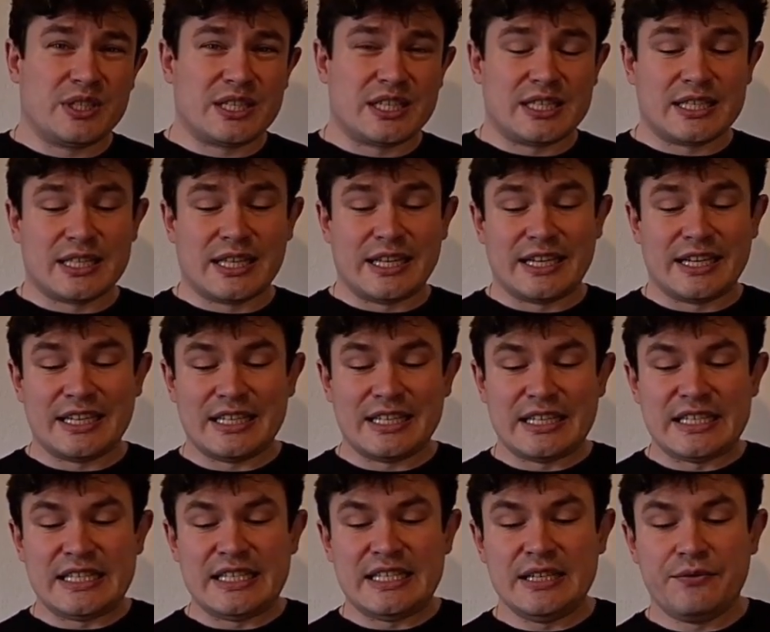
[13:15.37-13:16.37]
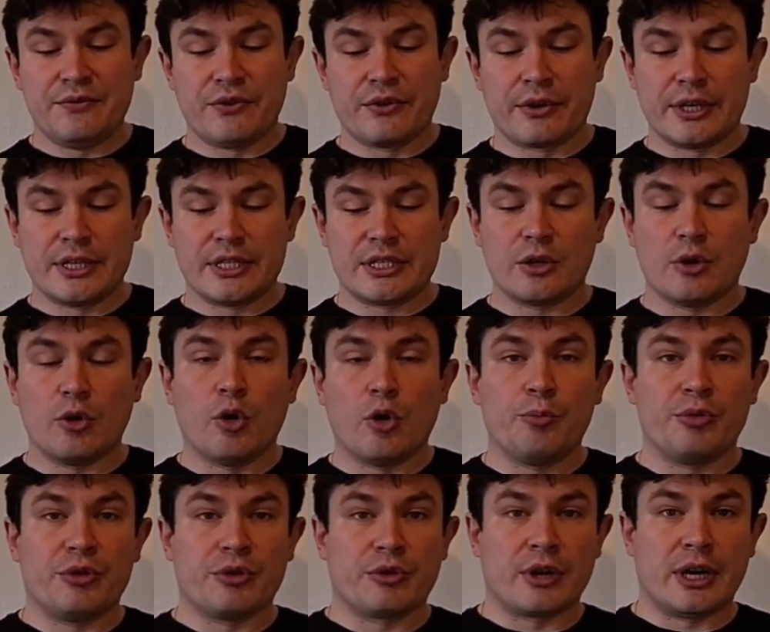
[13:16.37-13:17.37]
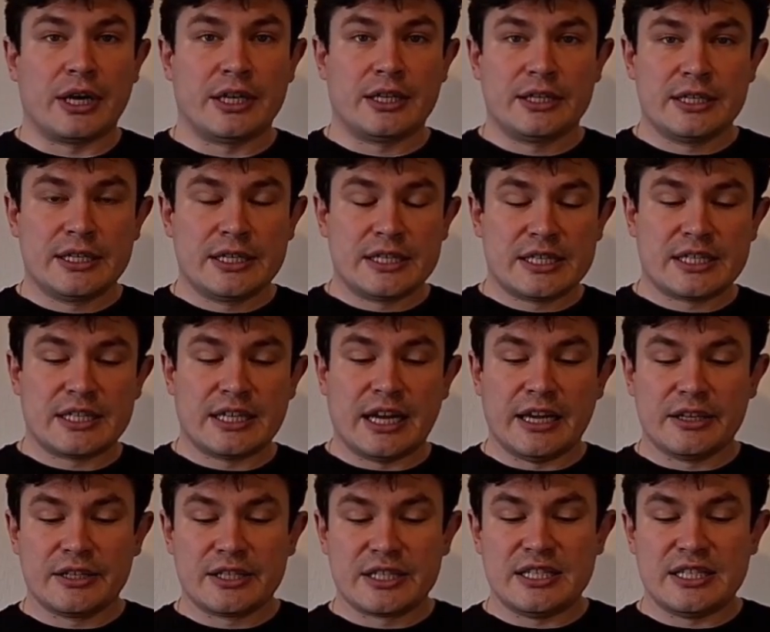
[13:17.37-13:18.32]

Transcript: it's like different opera styles,